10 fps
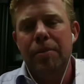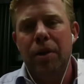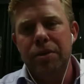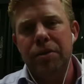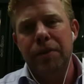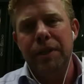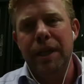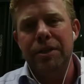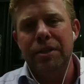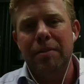but also for the
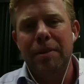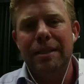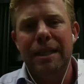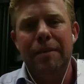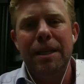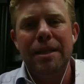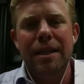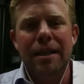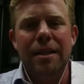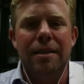agents on my team. He's
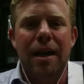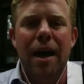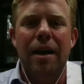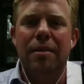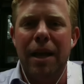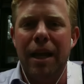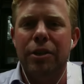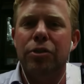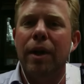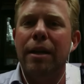got this
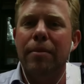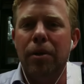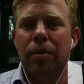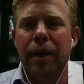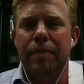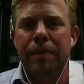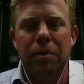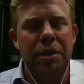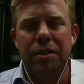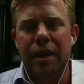on-demand training program,
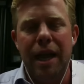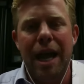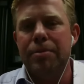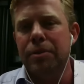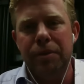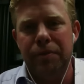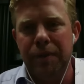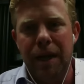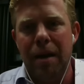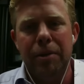which is absolutely
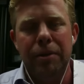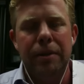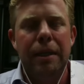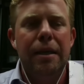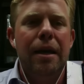phenomenal.